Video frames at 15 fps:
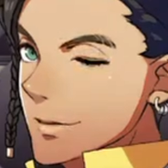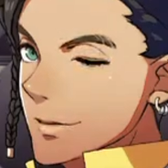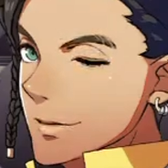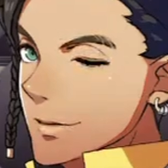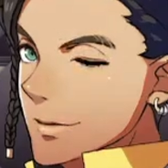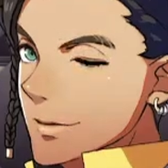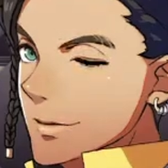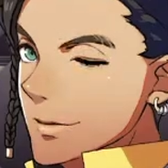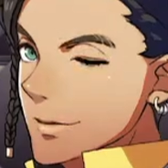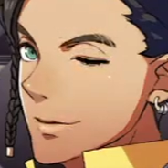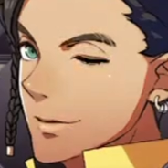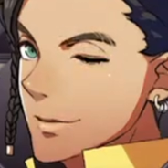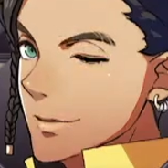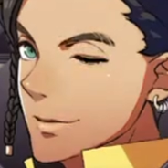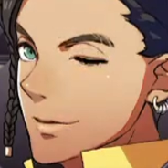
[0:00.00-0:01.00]

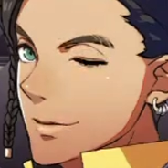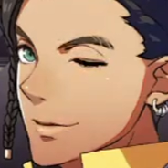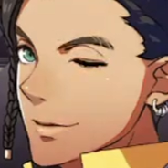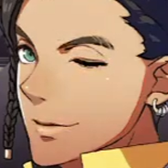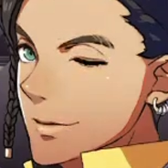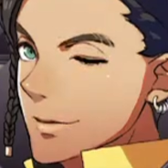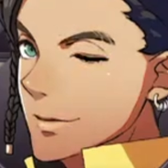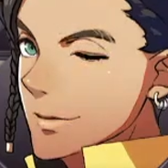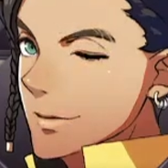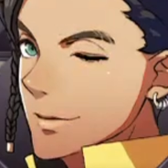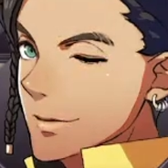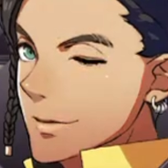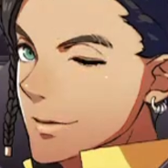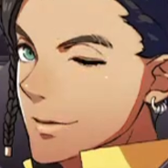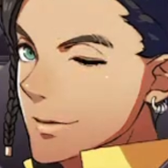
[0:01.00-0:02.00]

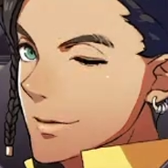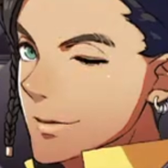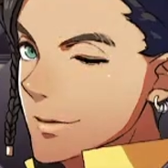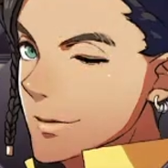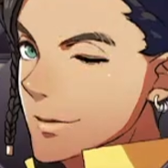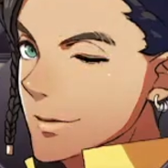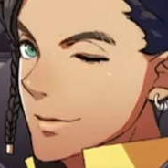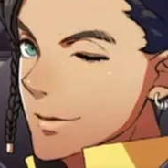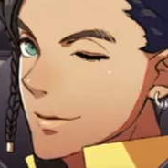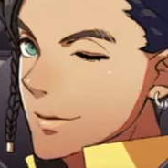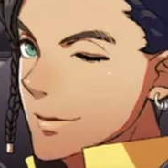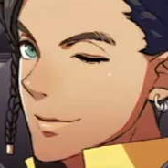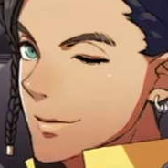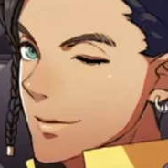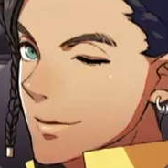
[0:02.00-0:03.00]
(not speaking)